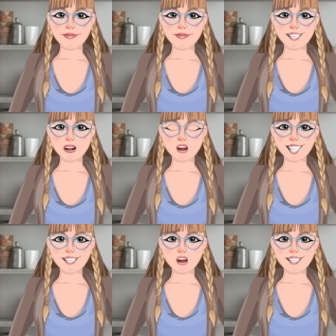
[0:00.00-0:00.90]
I don't know if
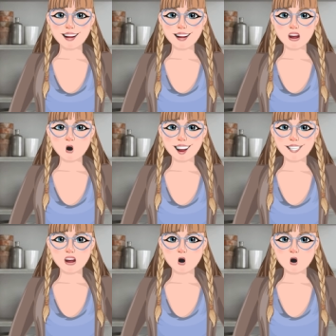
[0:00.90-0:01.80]
toffee's the right
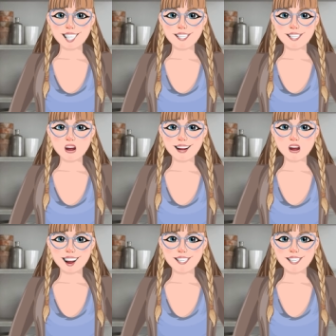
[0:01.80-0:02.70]
word. And I know
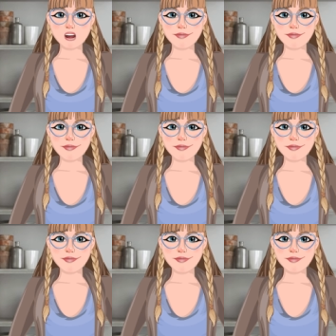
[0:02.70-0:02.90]
it's